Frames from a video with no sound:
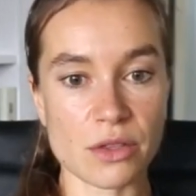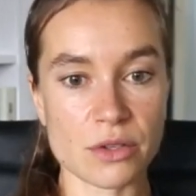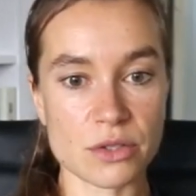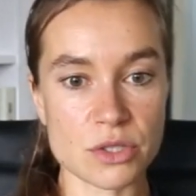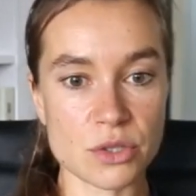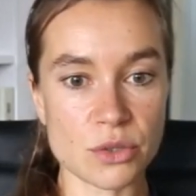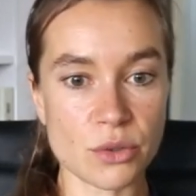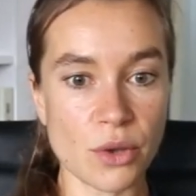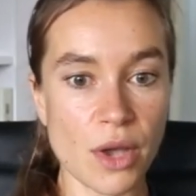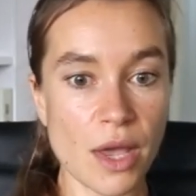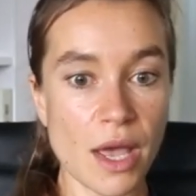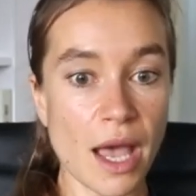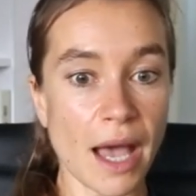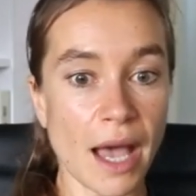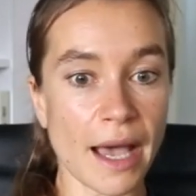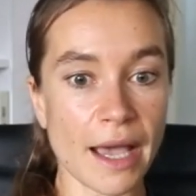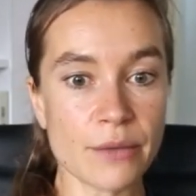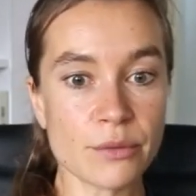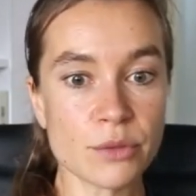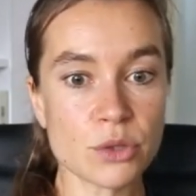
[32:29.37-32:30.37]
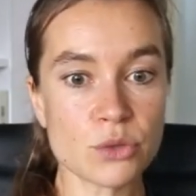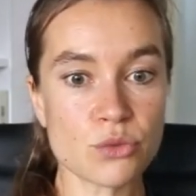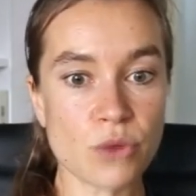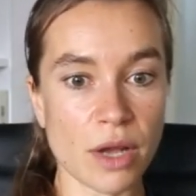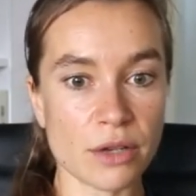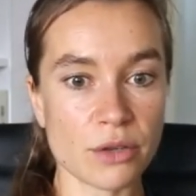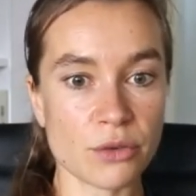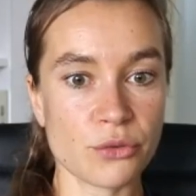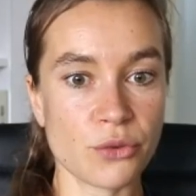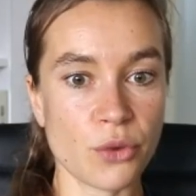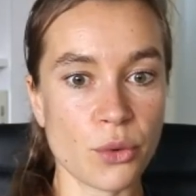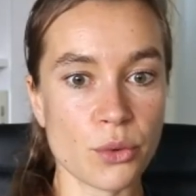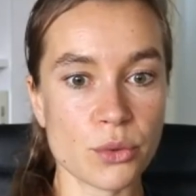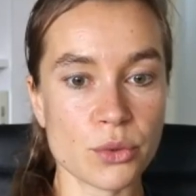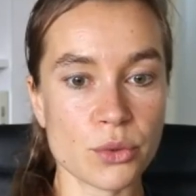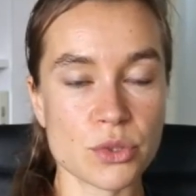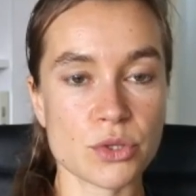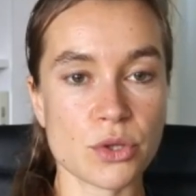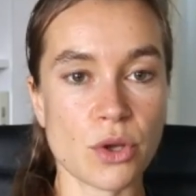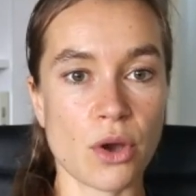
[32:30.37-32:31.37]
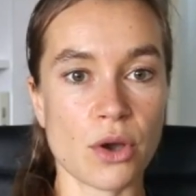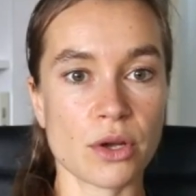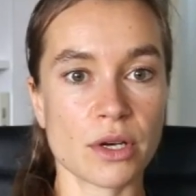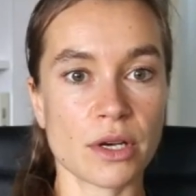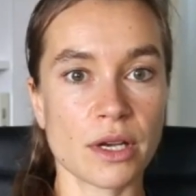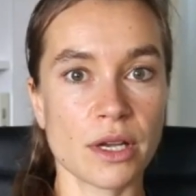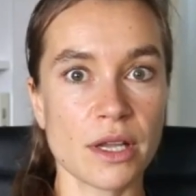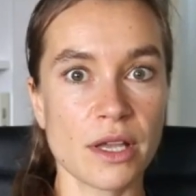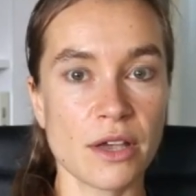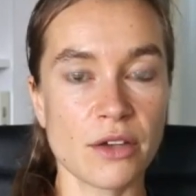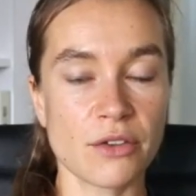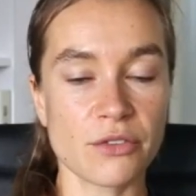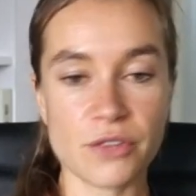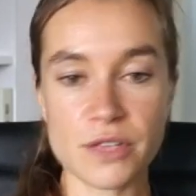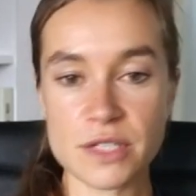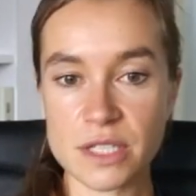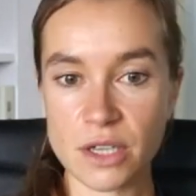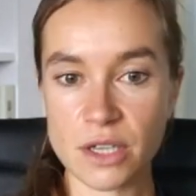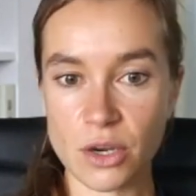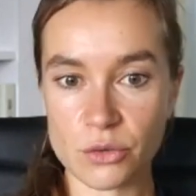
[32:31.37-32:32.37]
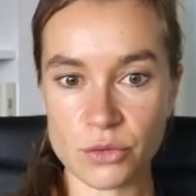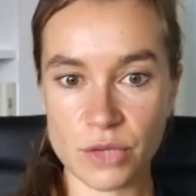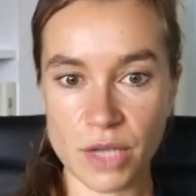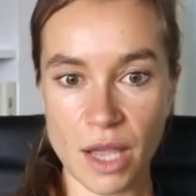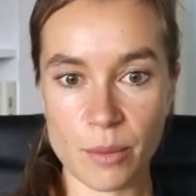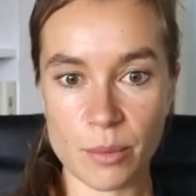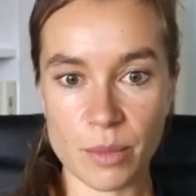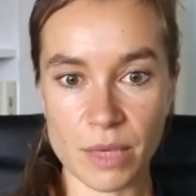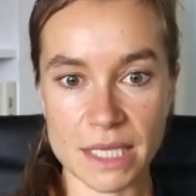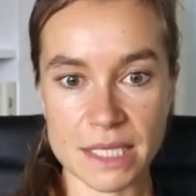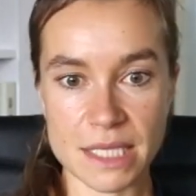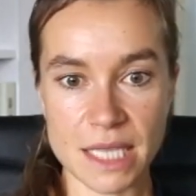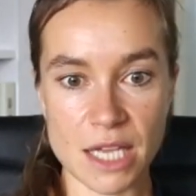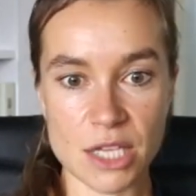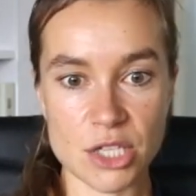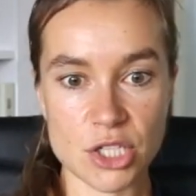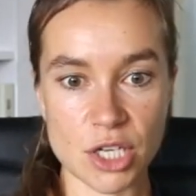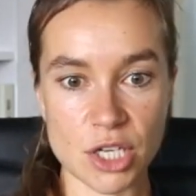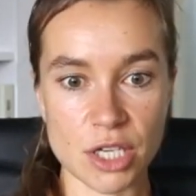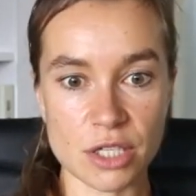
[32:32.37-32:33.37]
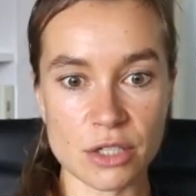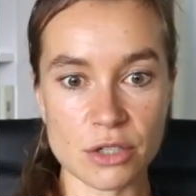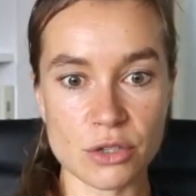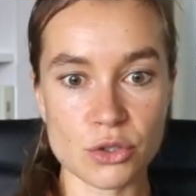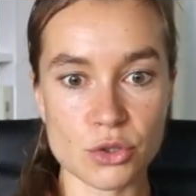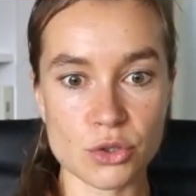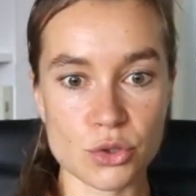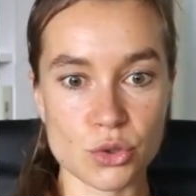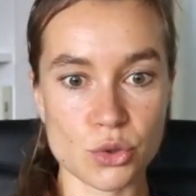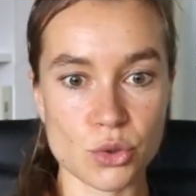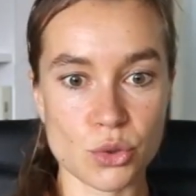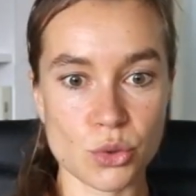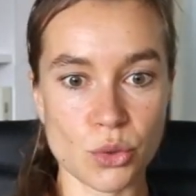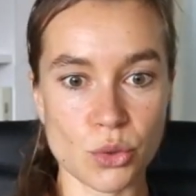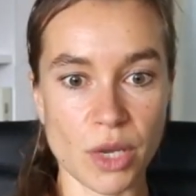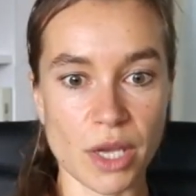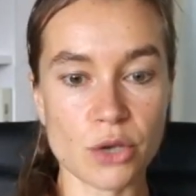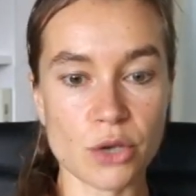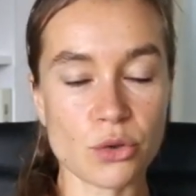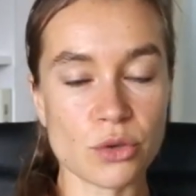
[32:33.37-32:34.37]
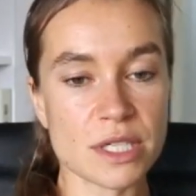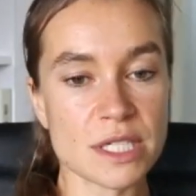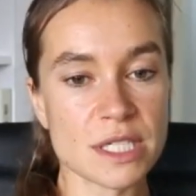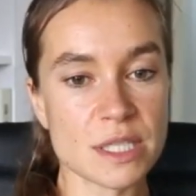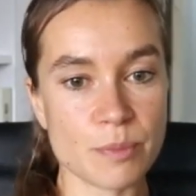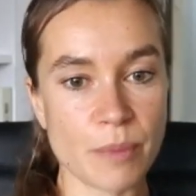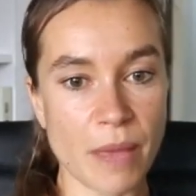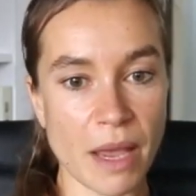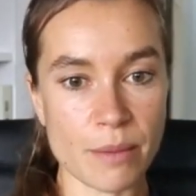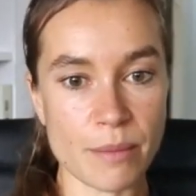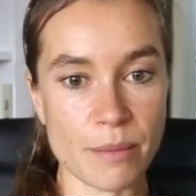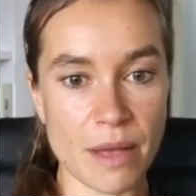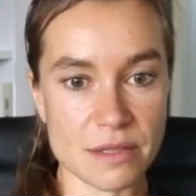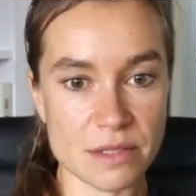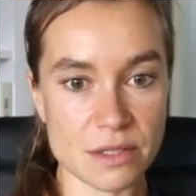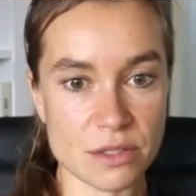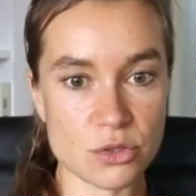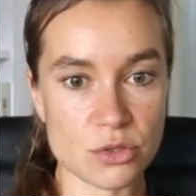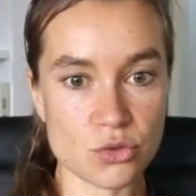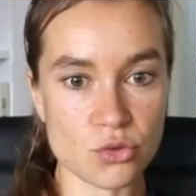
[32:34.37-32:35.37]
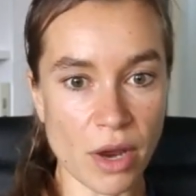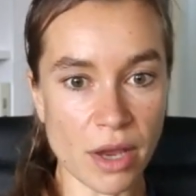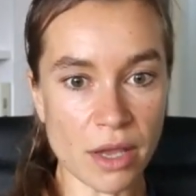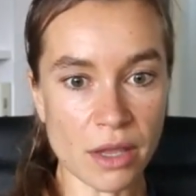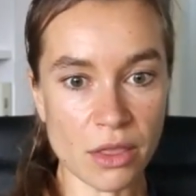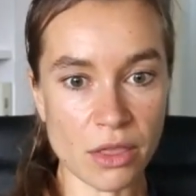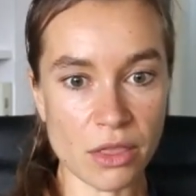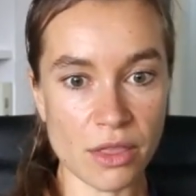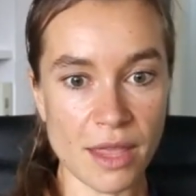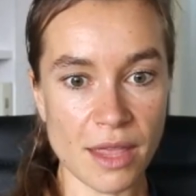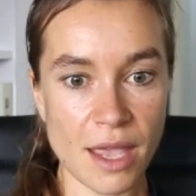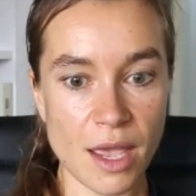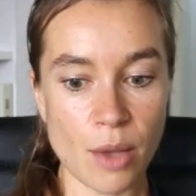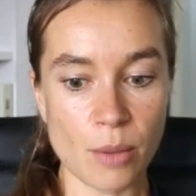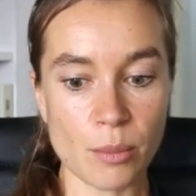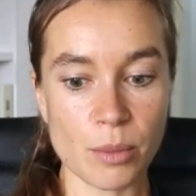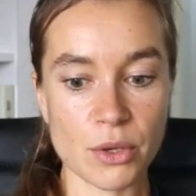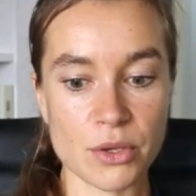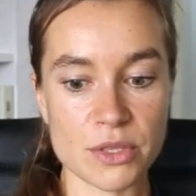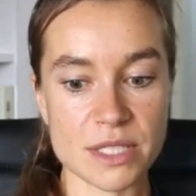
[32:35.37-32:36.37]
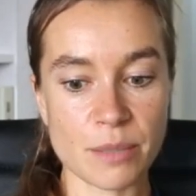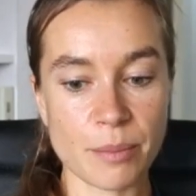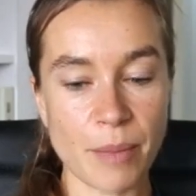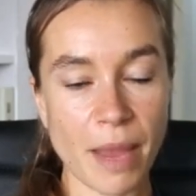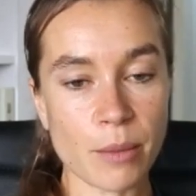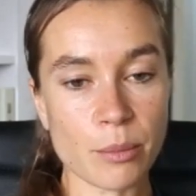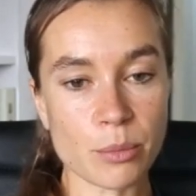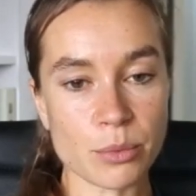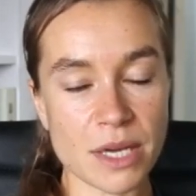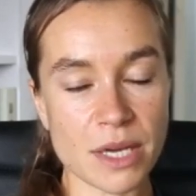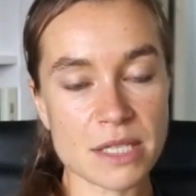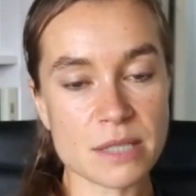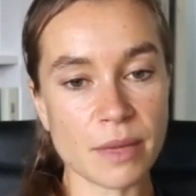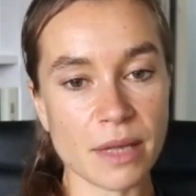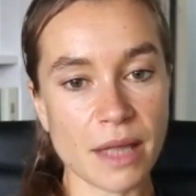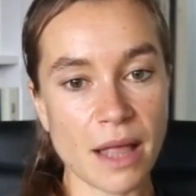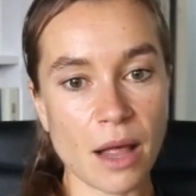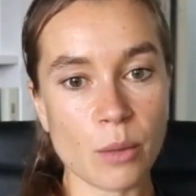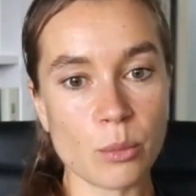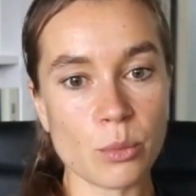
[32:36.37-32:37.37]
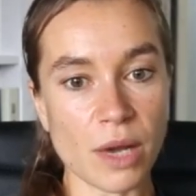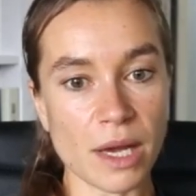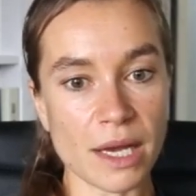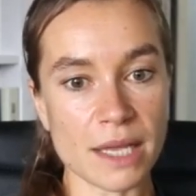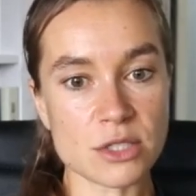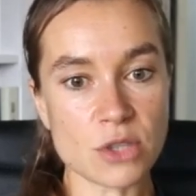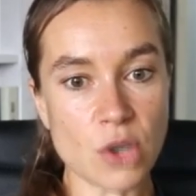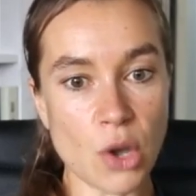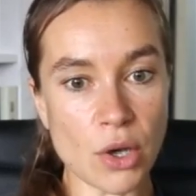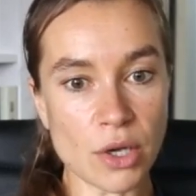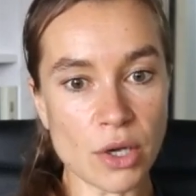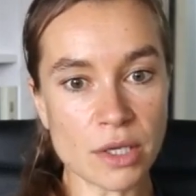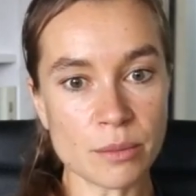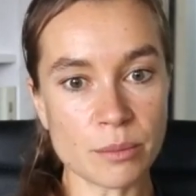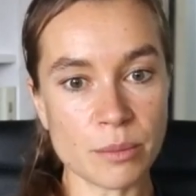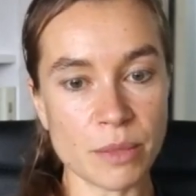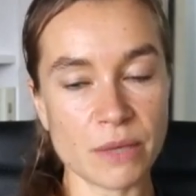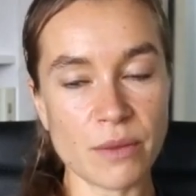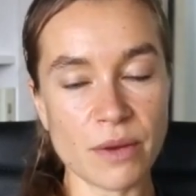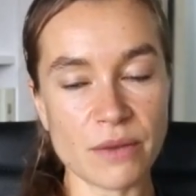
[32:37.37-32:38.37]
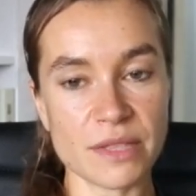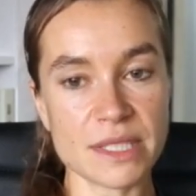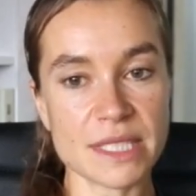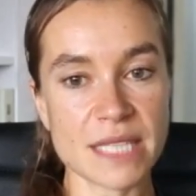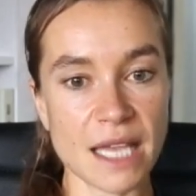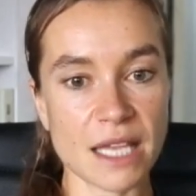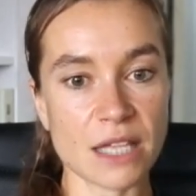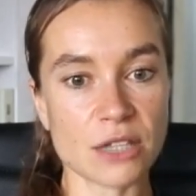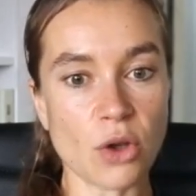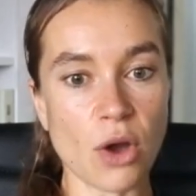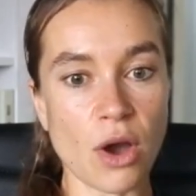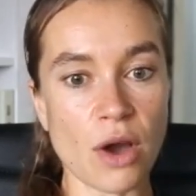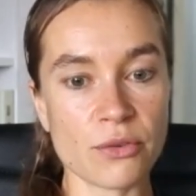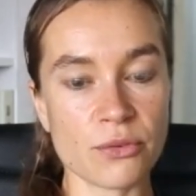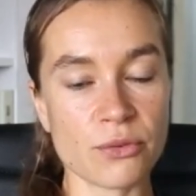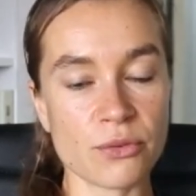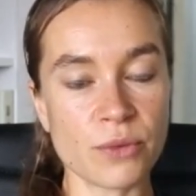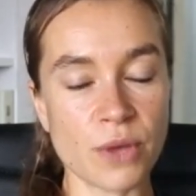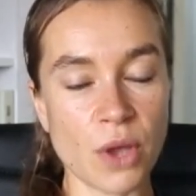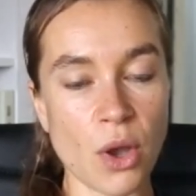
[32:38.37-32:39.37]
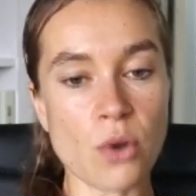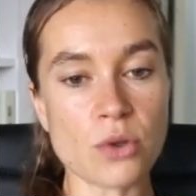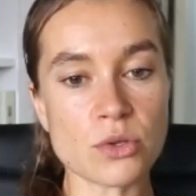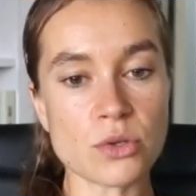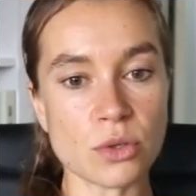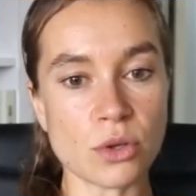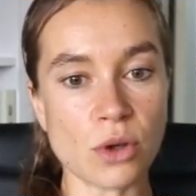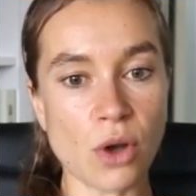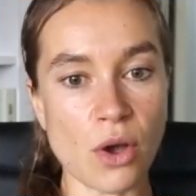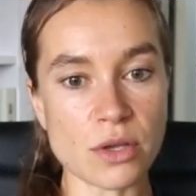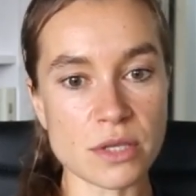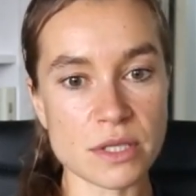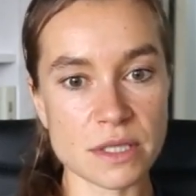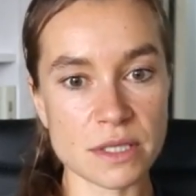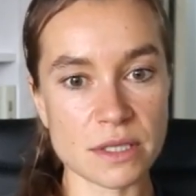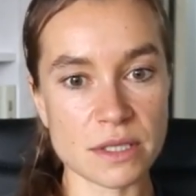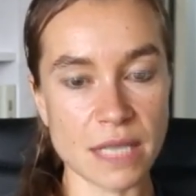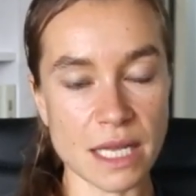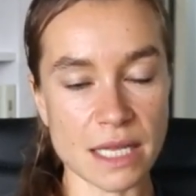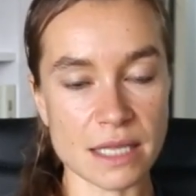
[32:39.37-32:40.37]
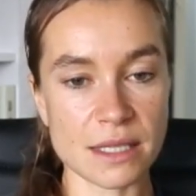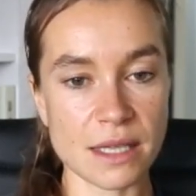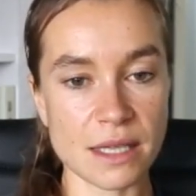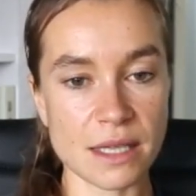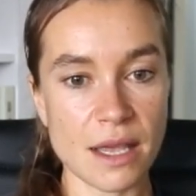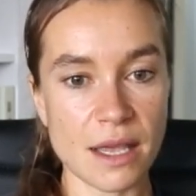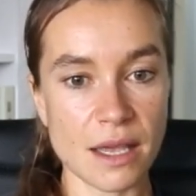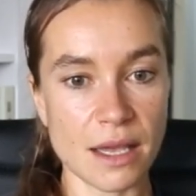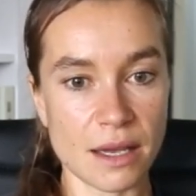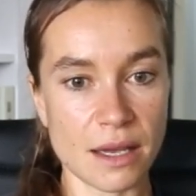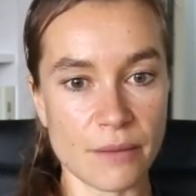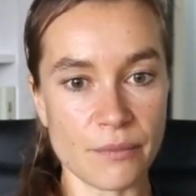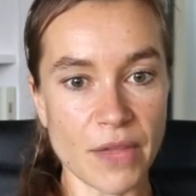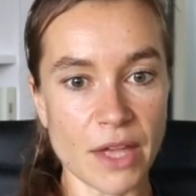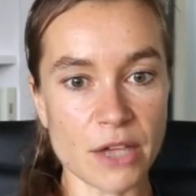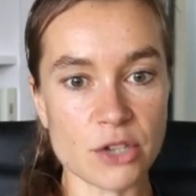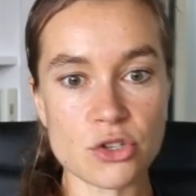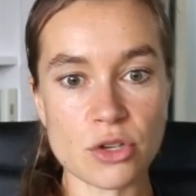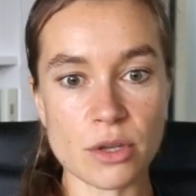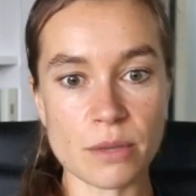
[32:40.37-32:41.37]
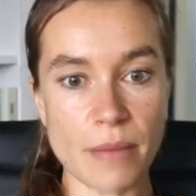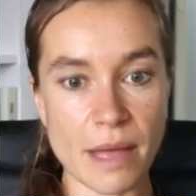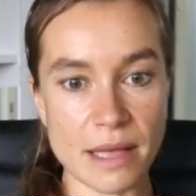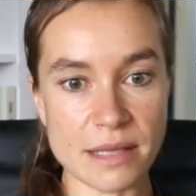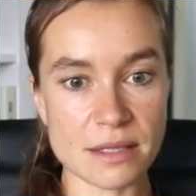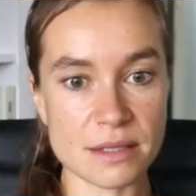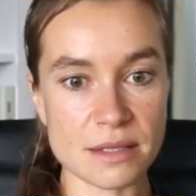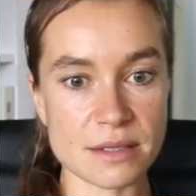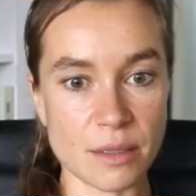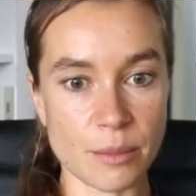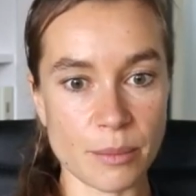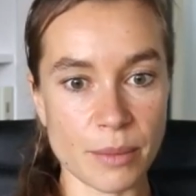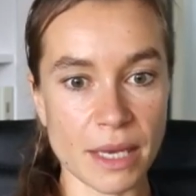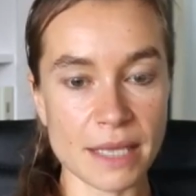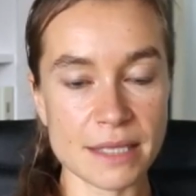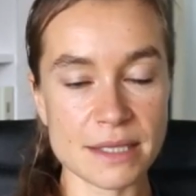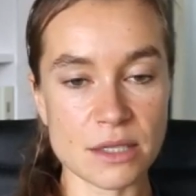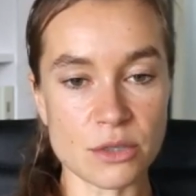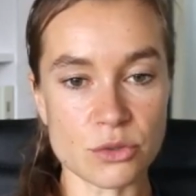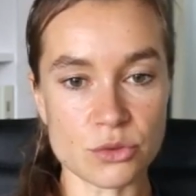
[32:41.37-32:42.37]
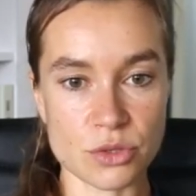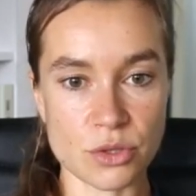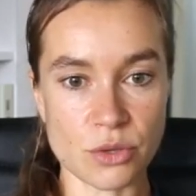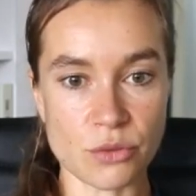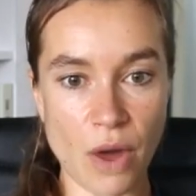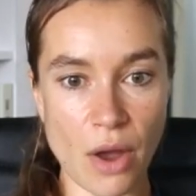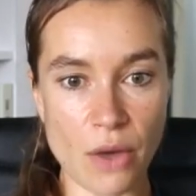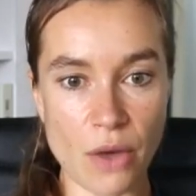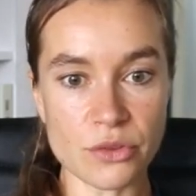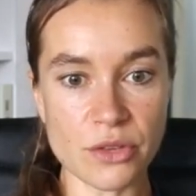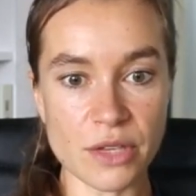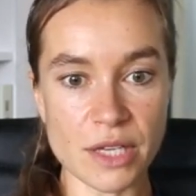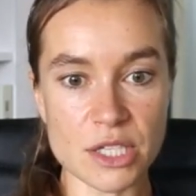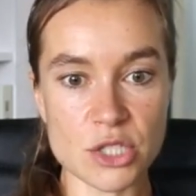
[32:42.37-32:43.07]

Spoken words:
So I would rather focus on physical rehabilitation to increase back muscle strength, because the back brace will help while it's on, but when we take it off, we also lost that natural muscle stability surrounding.